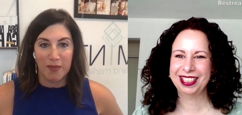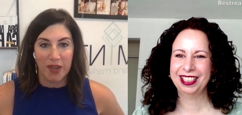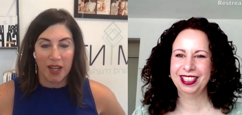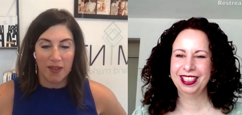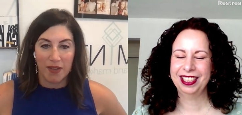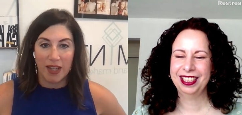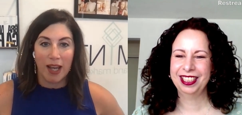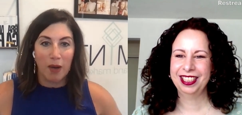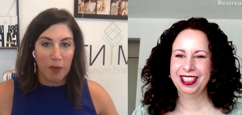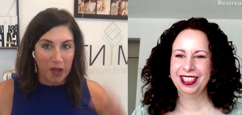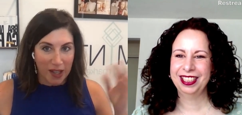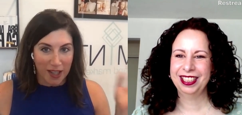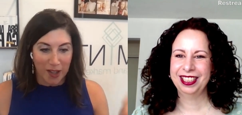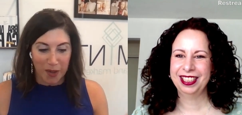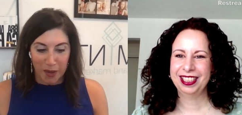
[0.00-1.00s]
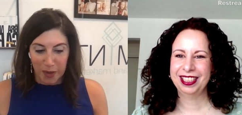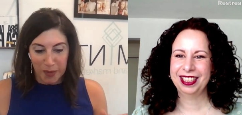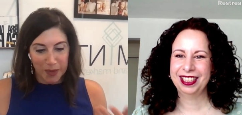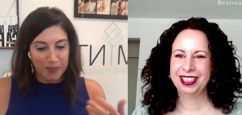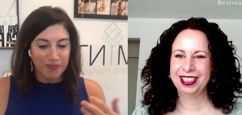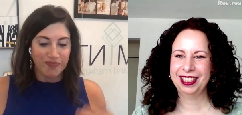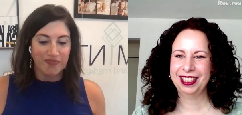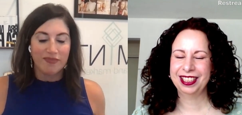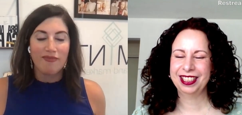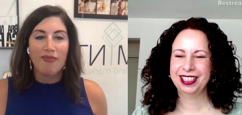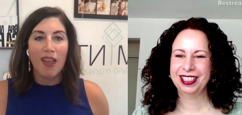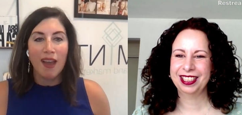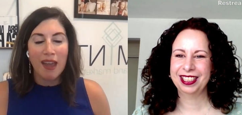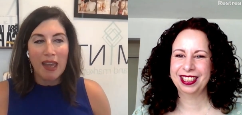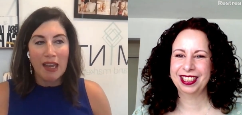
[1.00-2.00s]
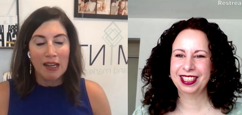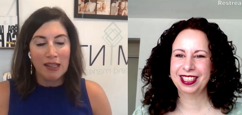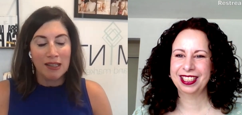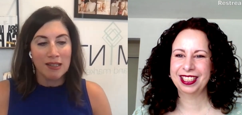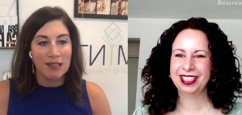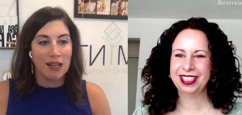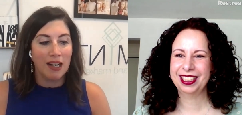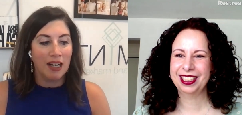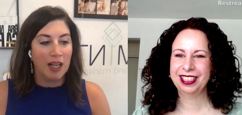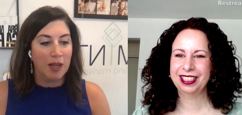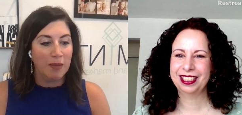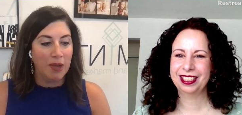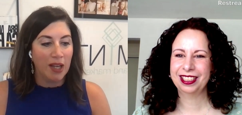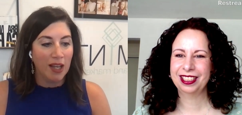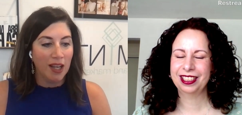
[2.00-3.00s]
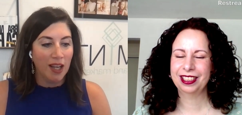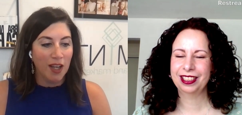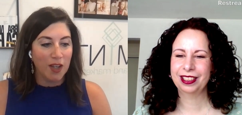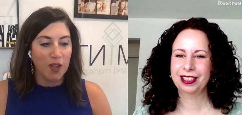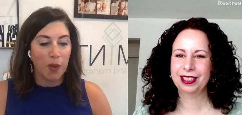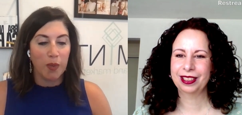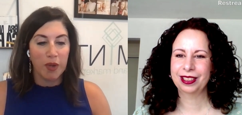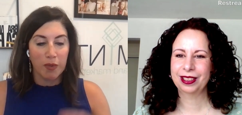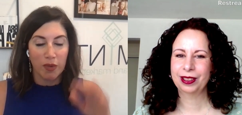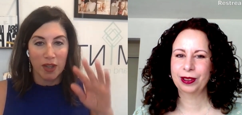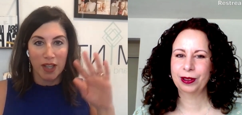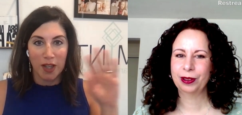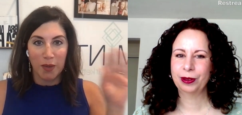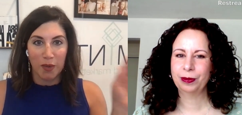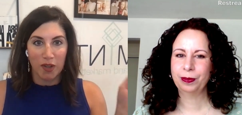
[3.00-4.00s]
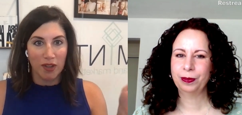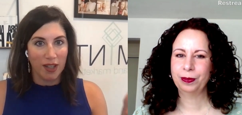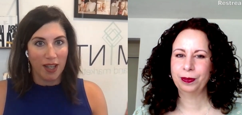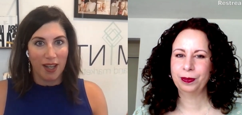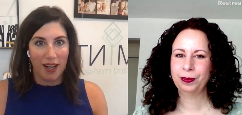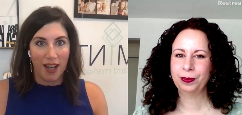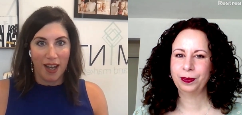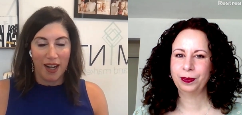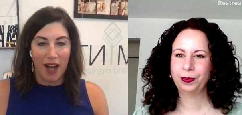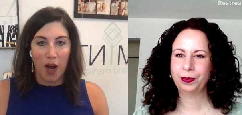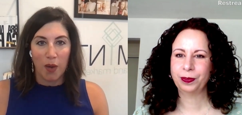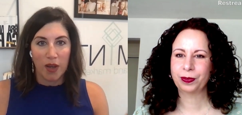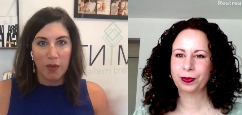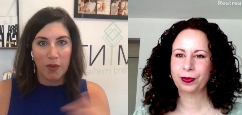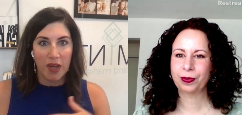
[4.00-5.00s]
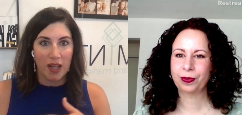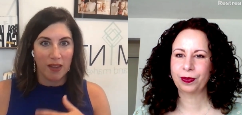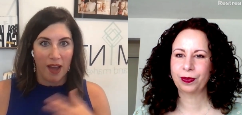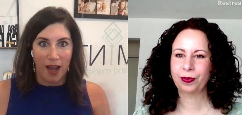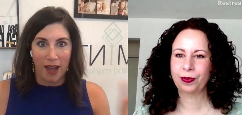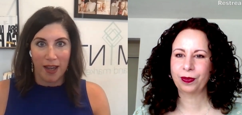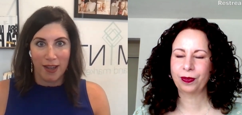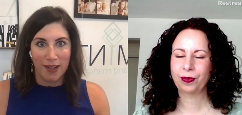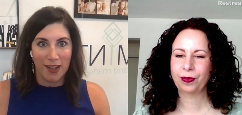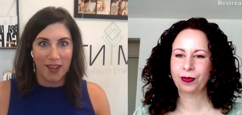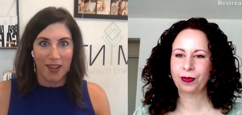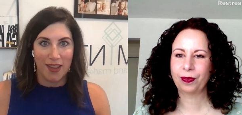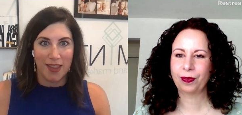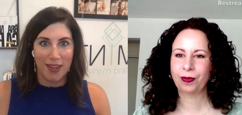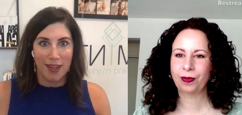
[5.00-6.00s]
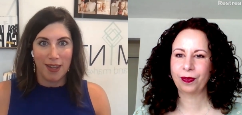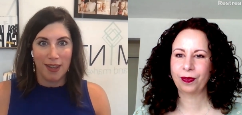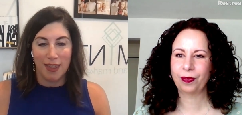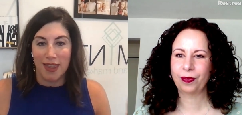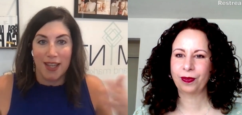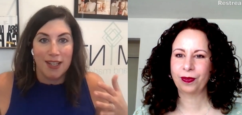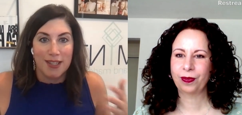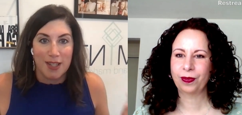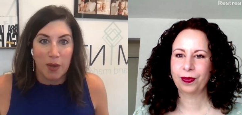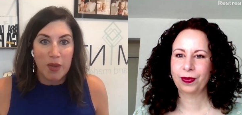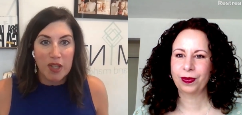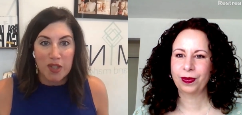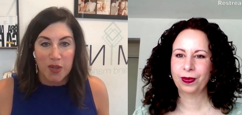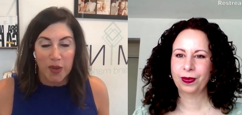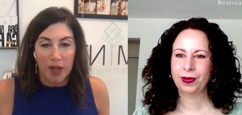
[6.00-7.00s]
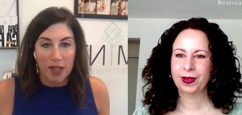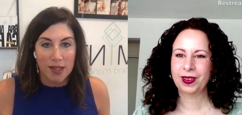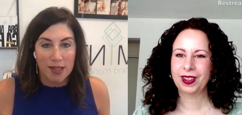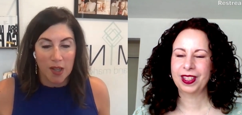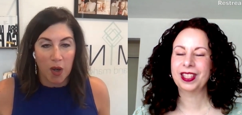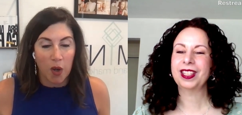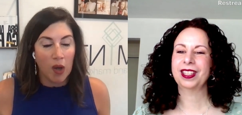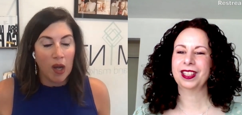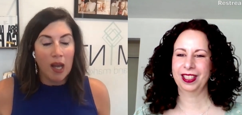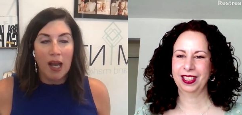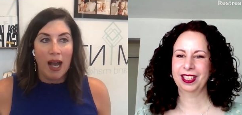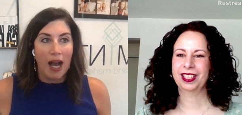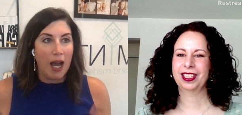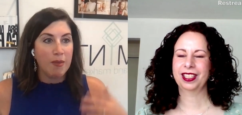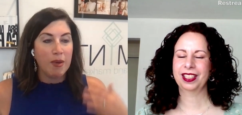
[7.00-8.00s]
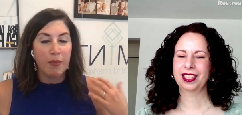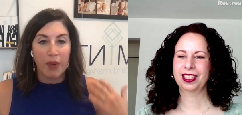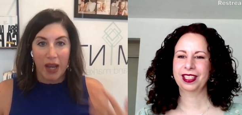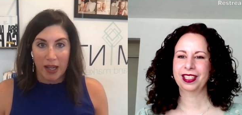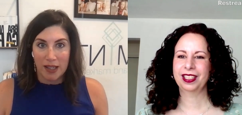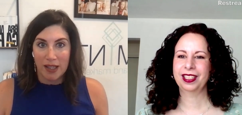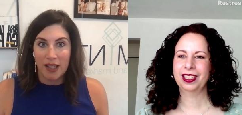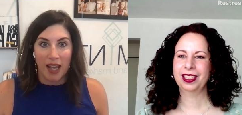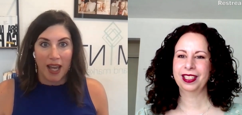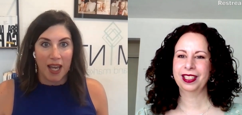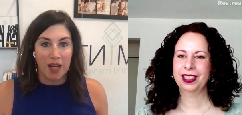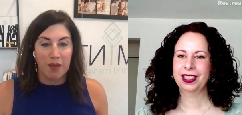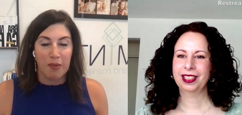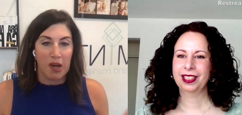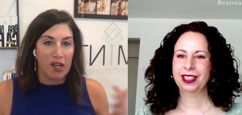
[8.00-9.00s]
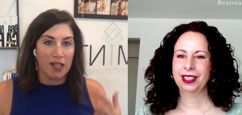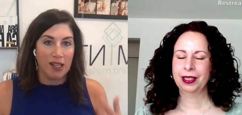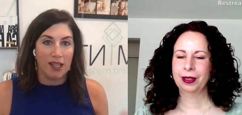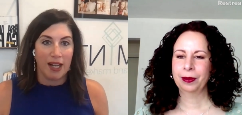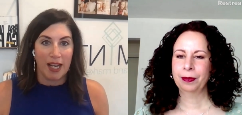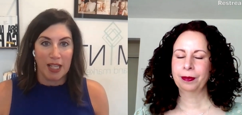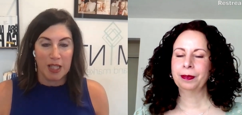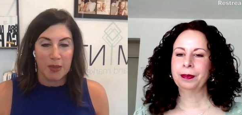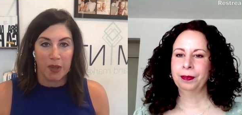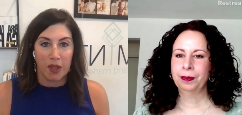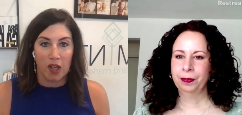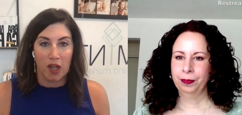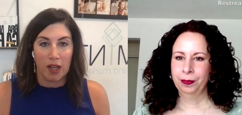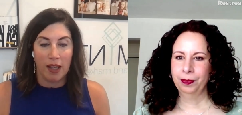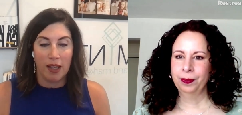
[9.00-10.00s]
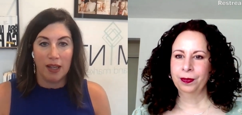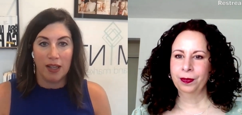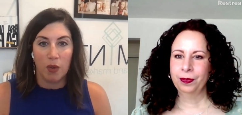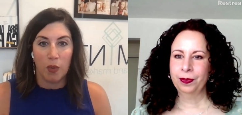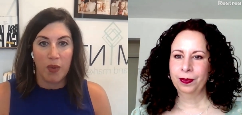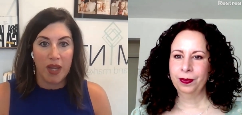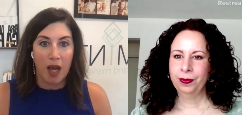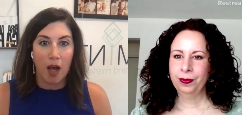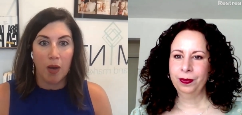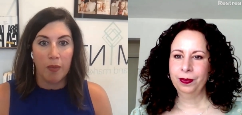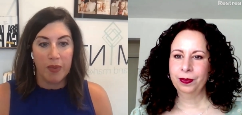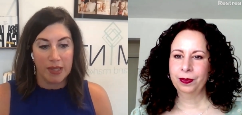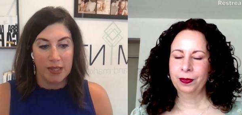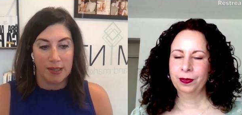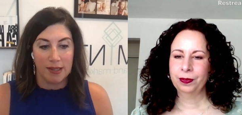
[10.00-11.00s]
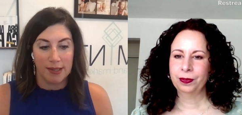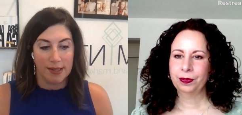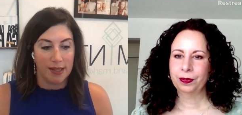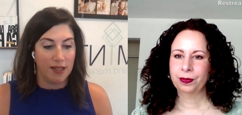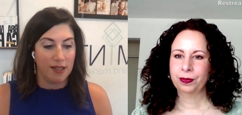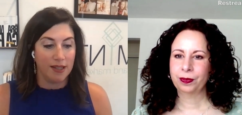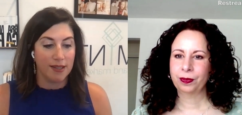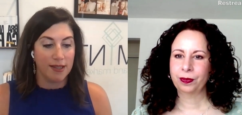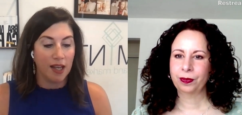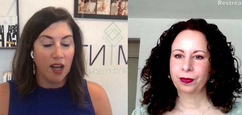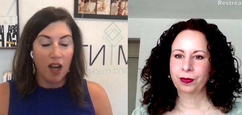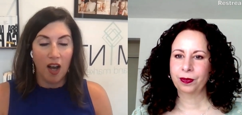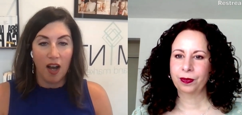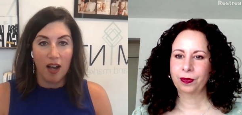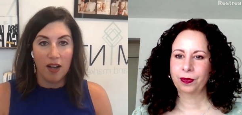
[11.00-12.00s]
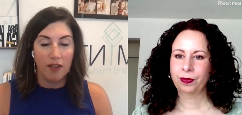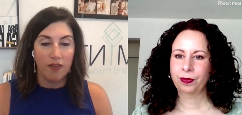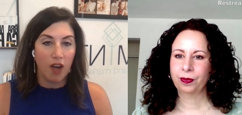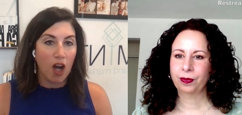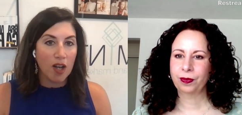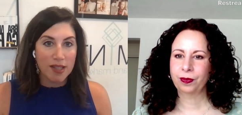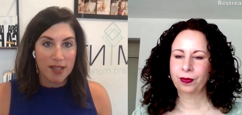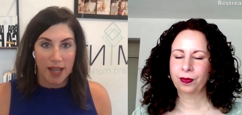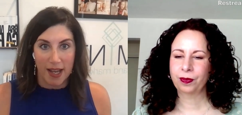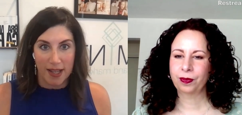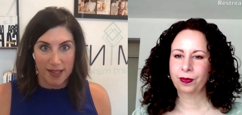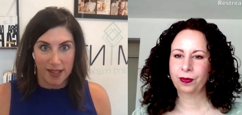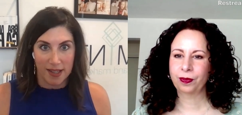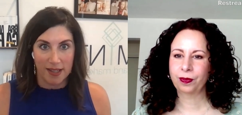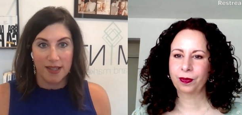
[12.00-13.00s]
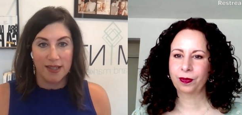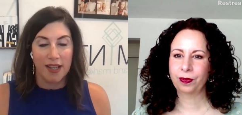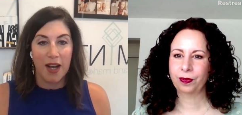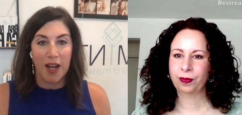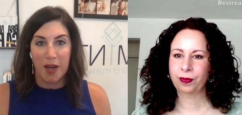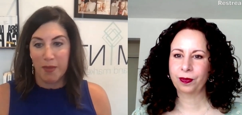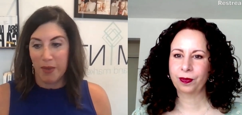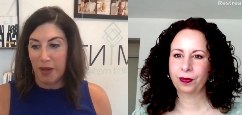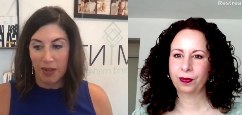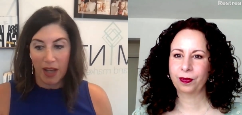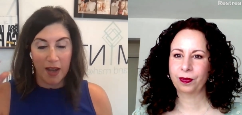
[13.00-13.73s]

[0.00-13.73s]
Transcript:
Speaker 1: um, kind of a networking group, and um, you know, we really were looking at how can we align the things that we do. And so I'm a branding and marketing expert, and we help businesses of all sizes. Um, and